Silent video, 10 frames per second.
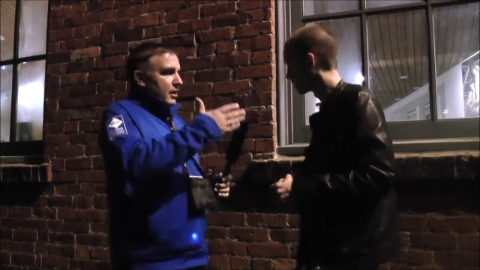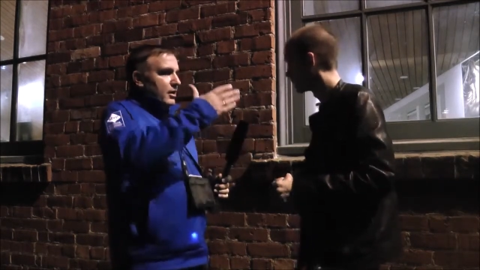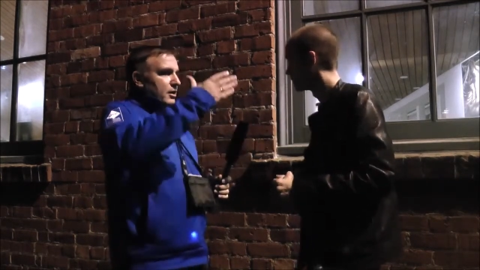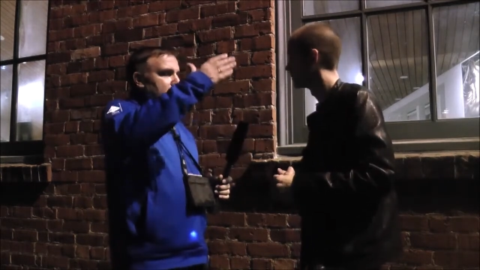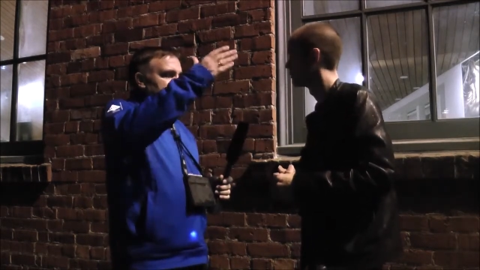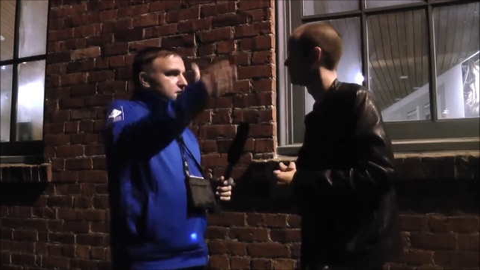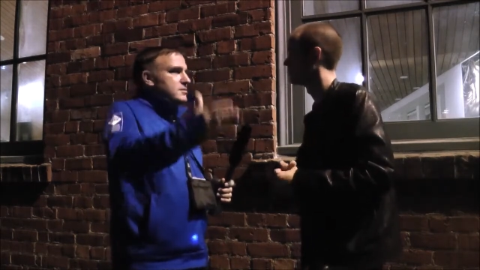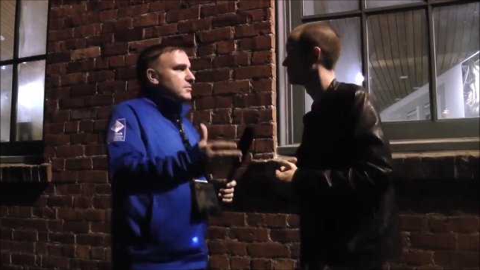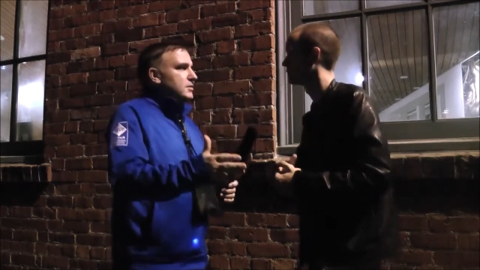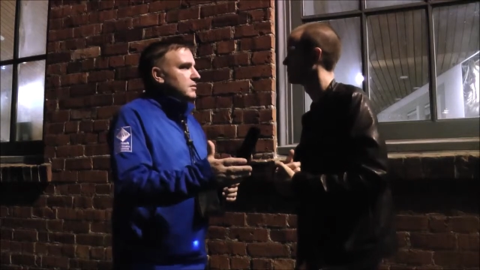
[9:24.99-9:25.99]
a
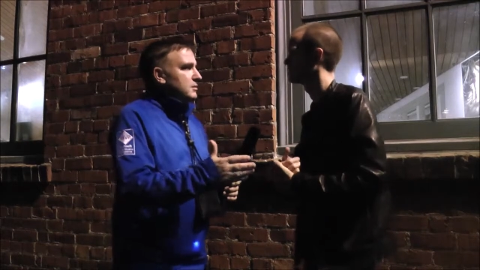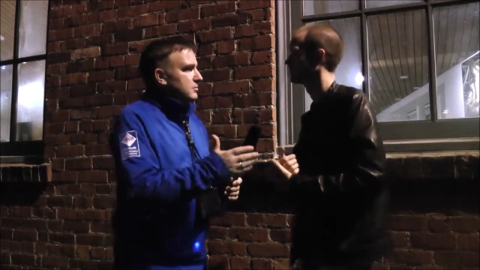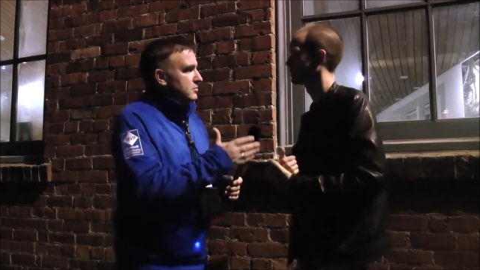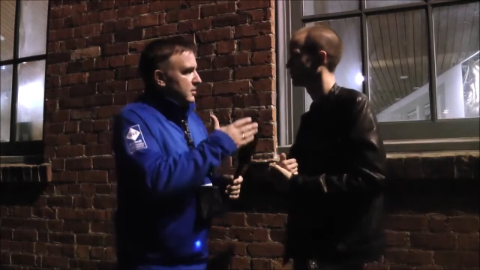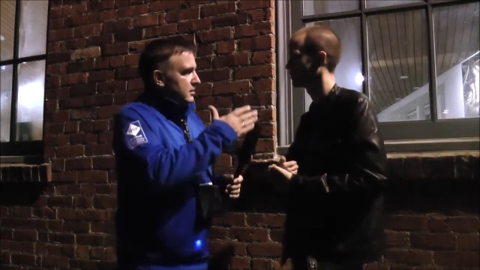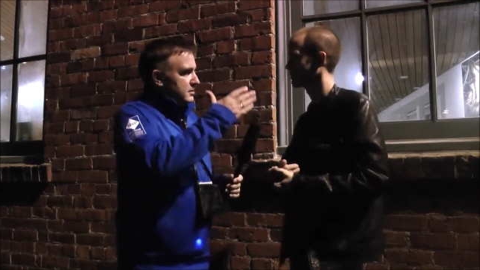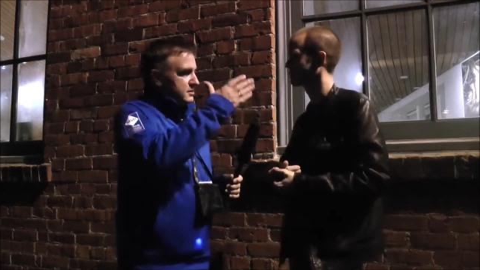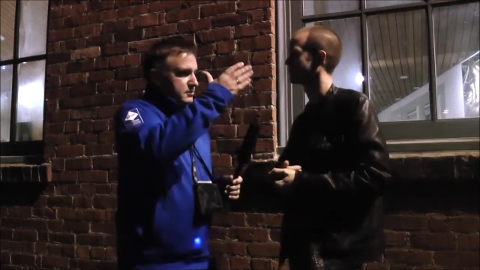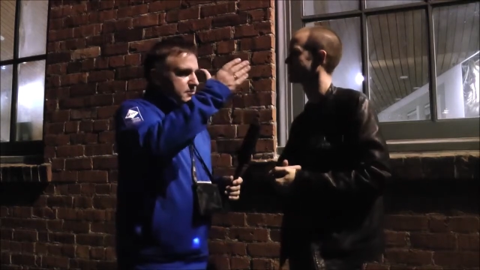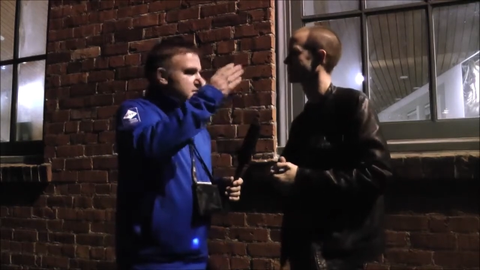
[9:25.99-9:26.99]
customer who
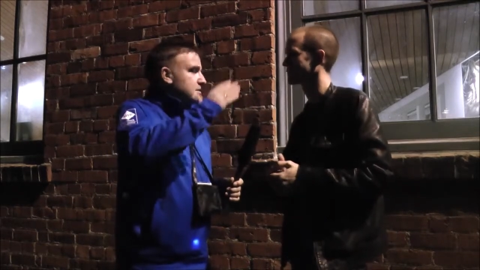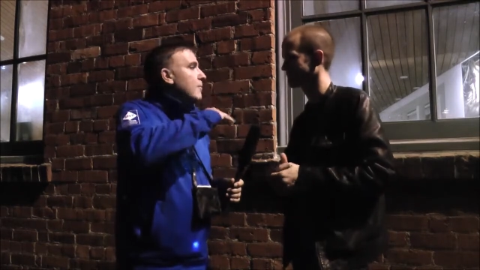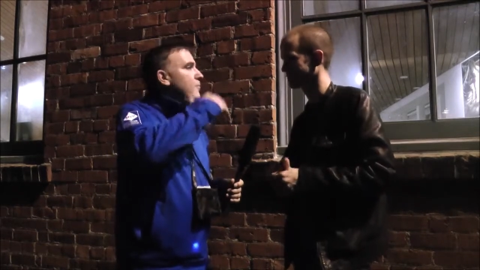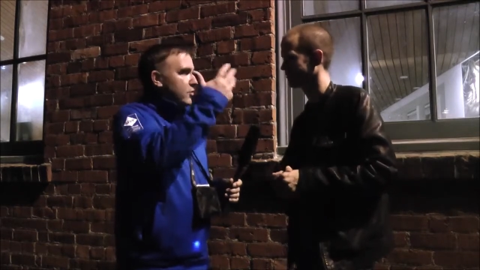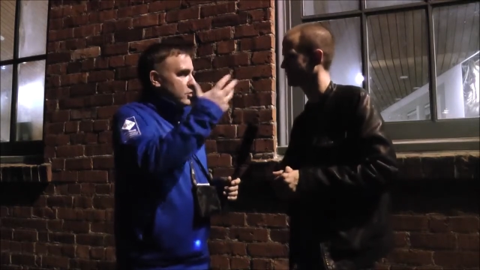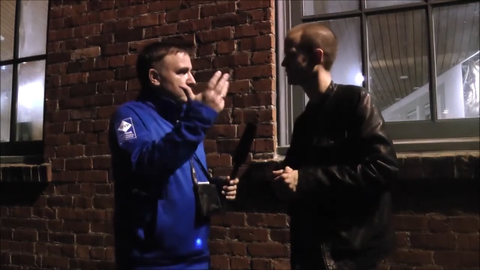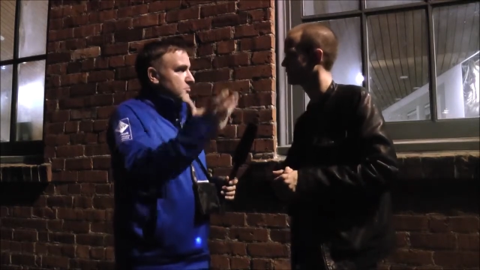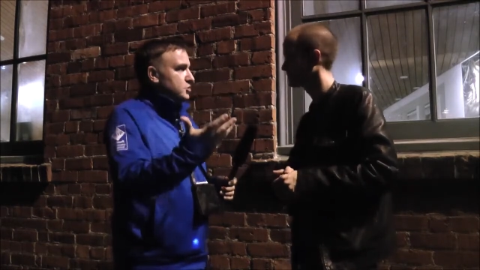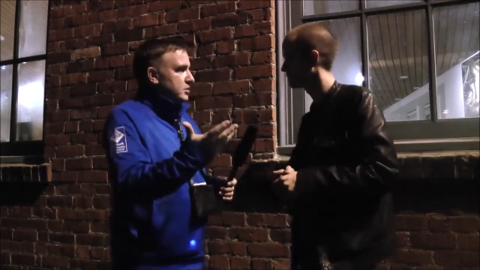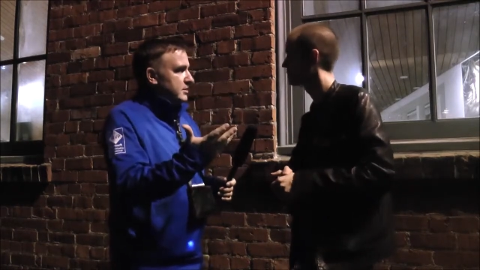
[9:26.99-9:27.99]
has some virtual
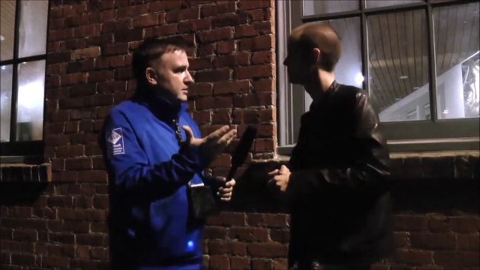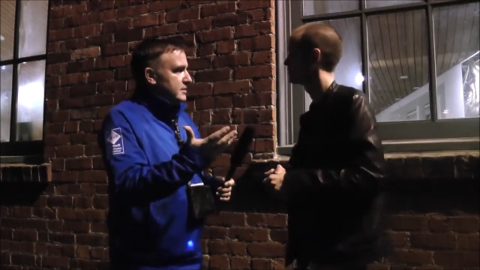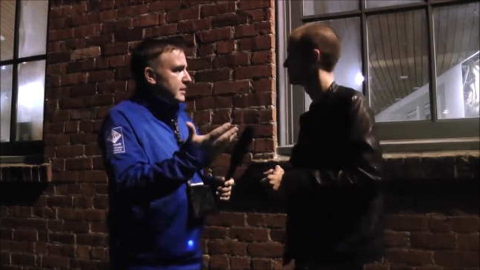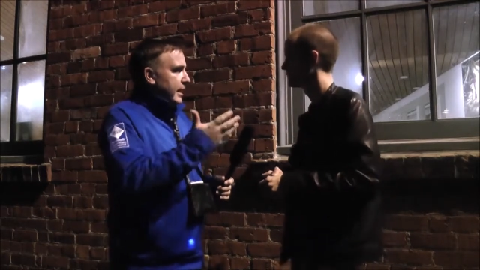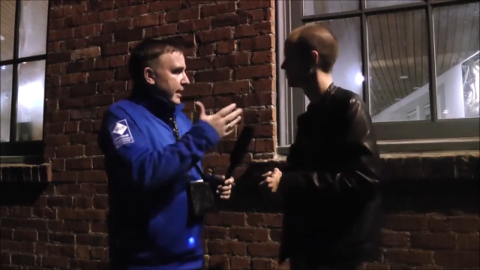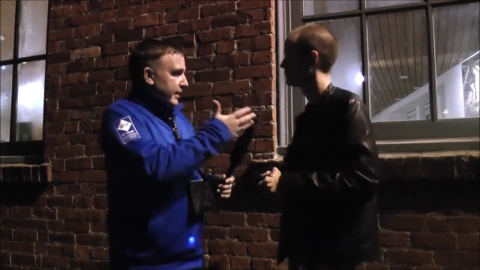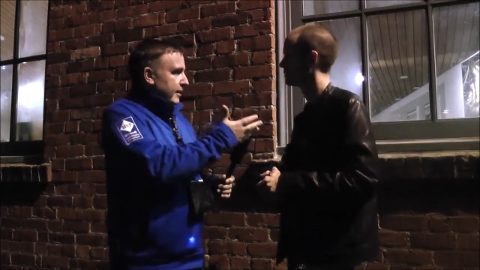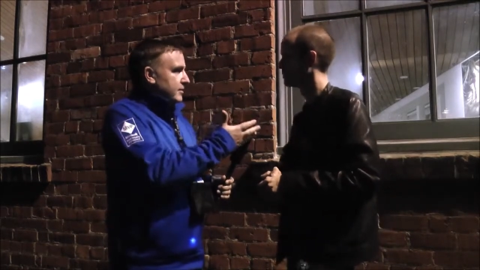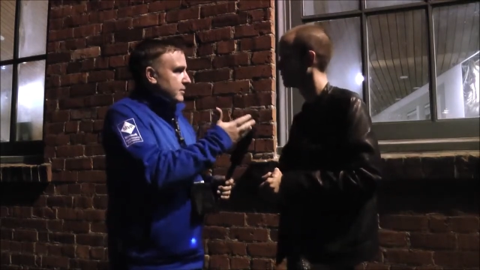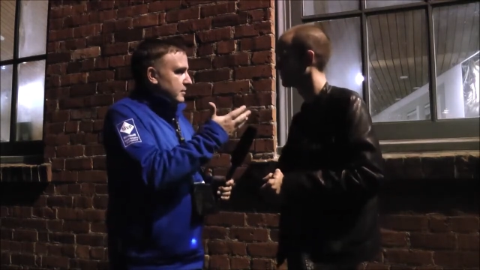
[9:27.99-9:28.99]
machines
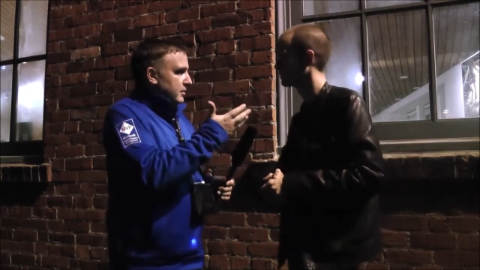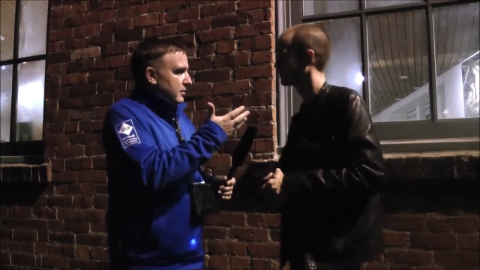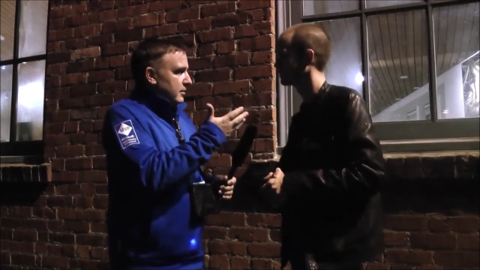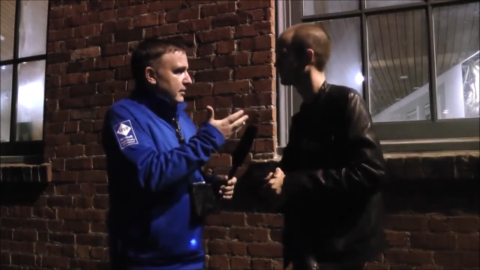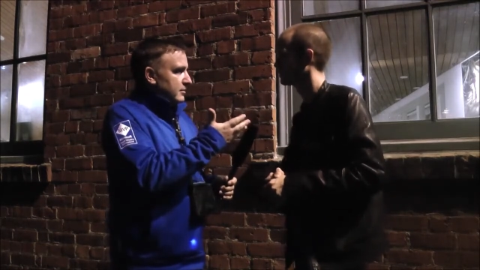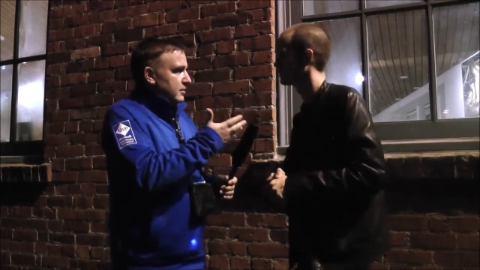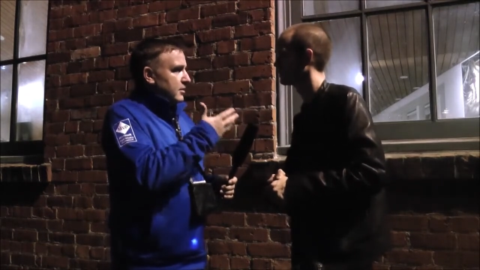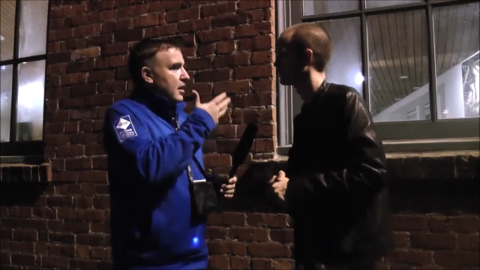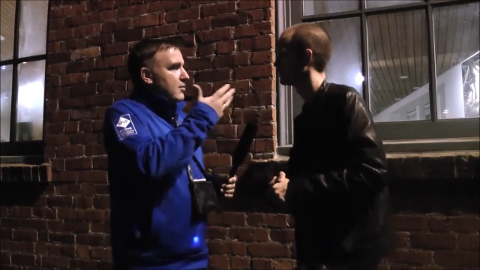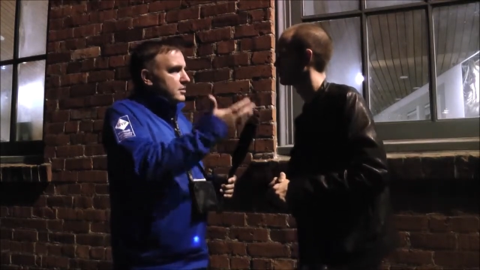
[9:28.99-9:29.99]
get a
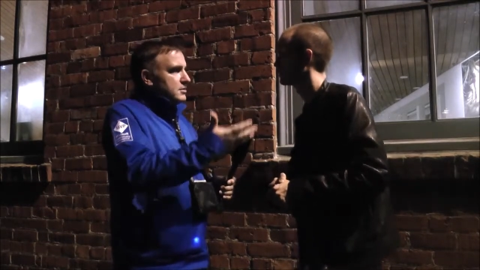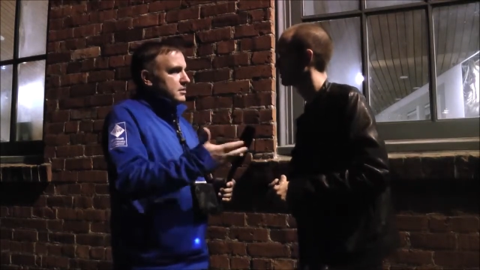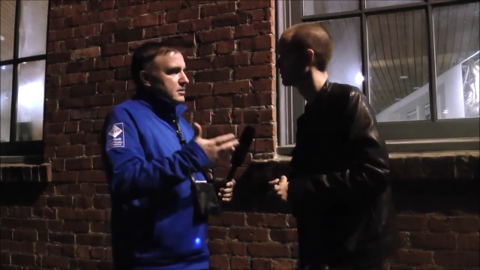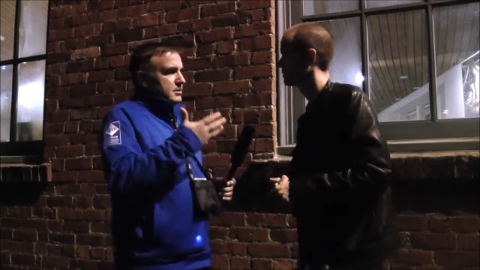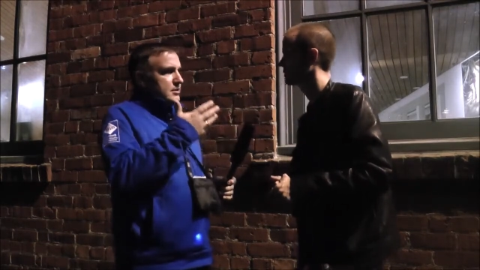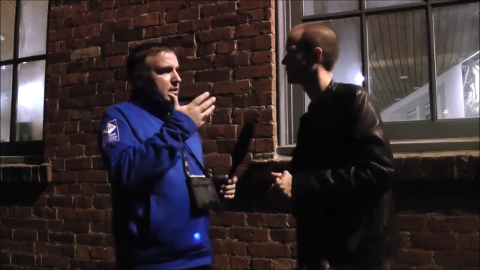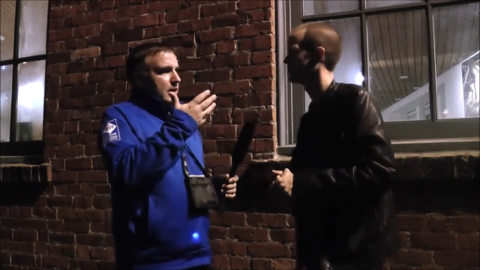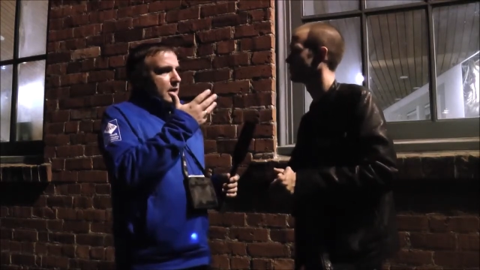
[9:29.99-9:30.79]
guarantee